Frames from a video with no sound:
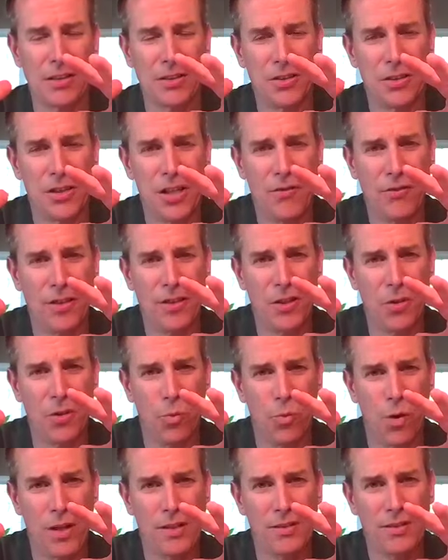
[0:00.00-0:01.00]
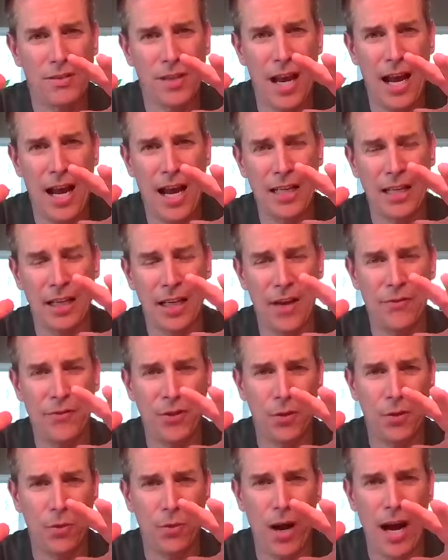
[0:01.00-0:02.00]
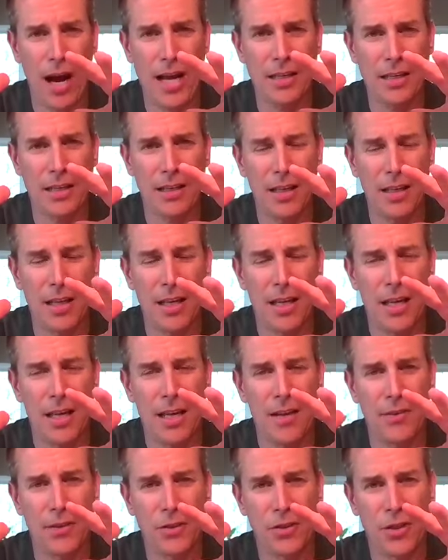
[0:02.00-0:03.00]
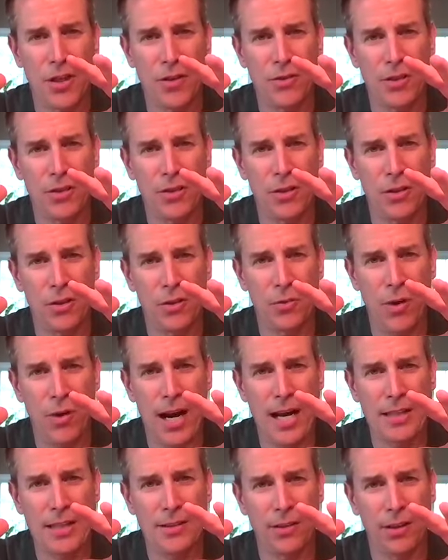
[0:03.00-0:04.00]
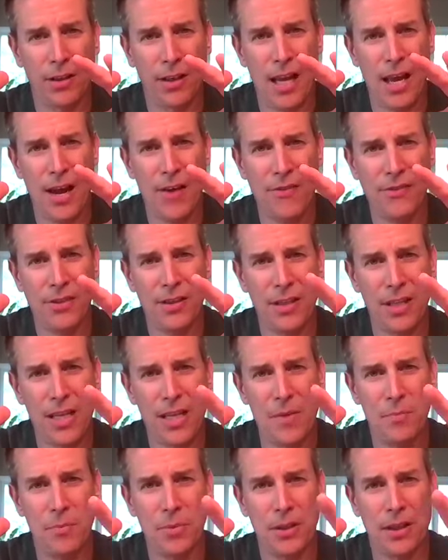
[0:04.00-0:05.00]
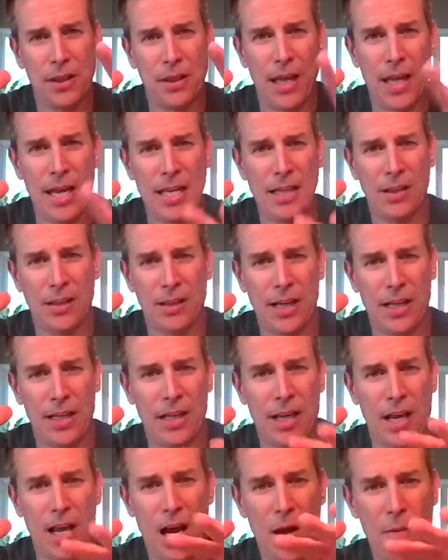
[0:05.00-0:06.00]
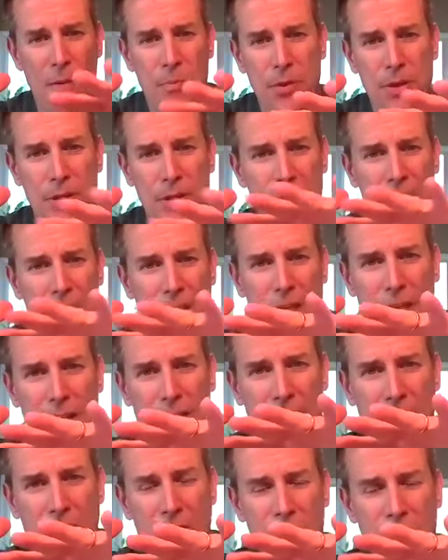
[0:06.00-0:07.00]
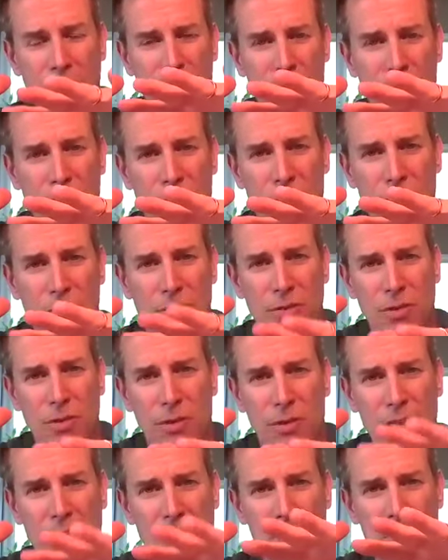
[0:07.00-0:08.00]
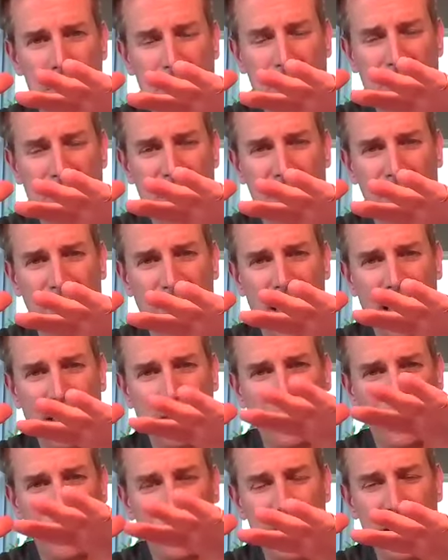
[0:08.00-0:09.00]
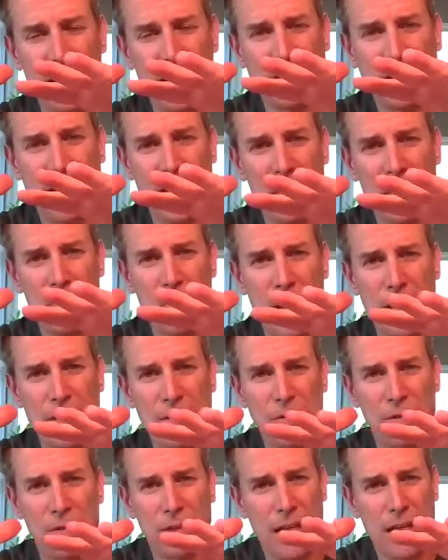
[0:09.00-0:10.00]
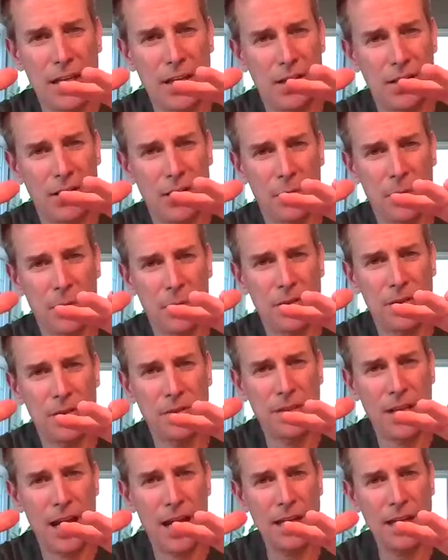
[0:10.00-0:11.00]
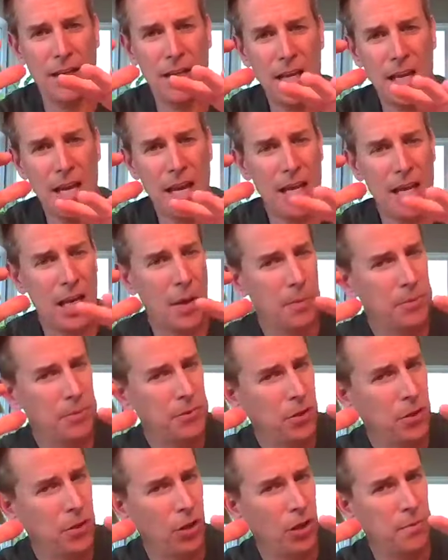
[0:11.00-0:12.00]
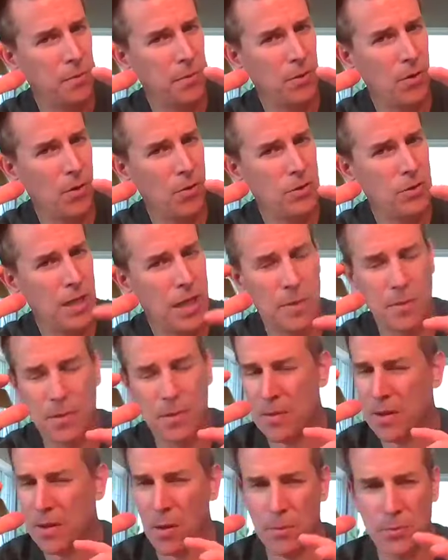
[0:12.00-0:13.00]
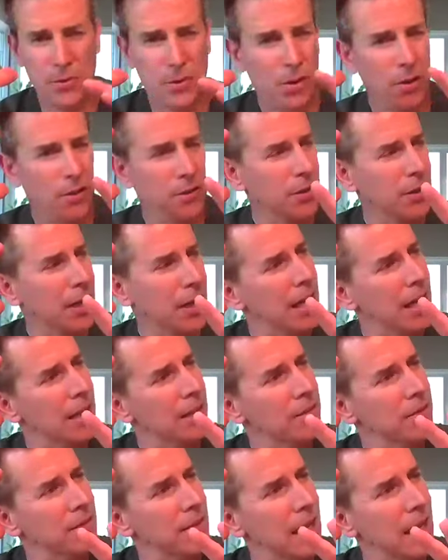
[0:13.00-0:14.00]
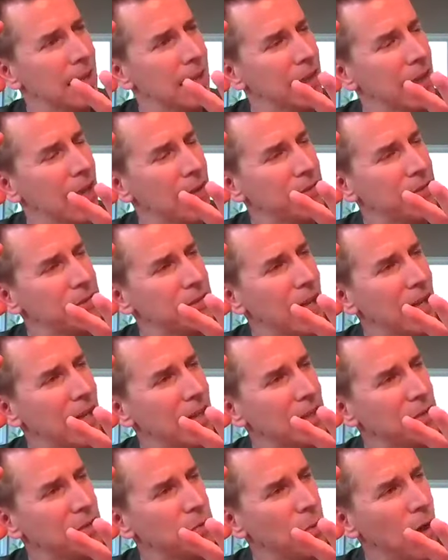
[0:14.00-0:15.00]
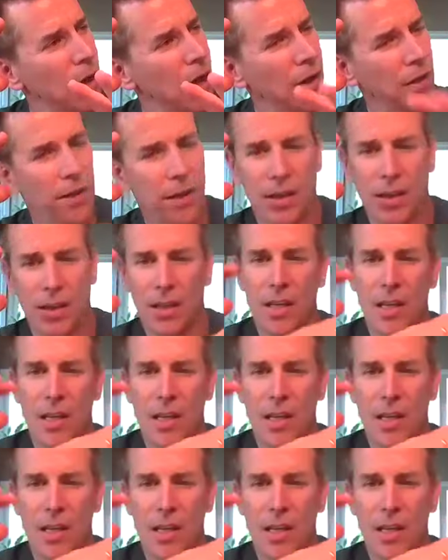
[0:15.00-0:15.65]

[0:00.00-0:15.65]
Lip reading: shifted to one side, left or right. If they're shifted to the right, their left hip and leg are kind of up, and so their hip is kind of flexed and the knee is kind of bent, so they're kind of a little bit to the side, and helps turn them and rotate them. That helps turn their head to that left side as well,